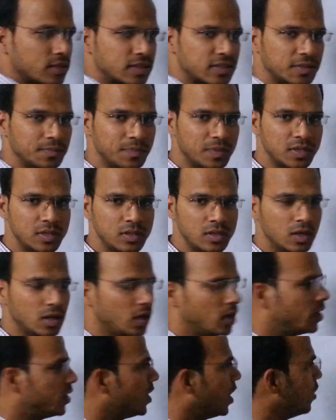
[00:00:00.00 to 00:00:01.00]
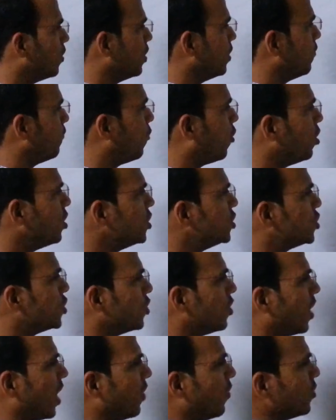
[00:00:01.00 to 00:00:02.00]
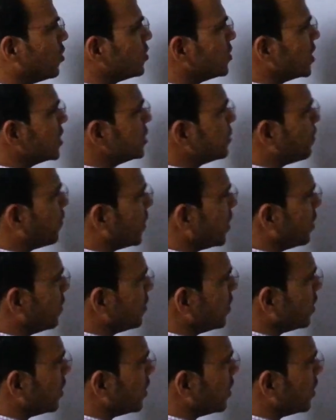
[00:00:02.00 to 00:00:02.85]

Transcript: Simple. Now, void show, I want to just print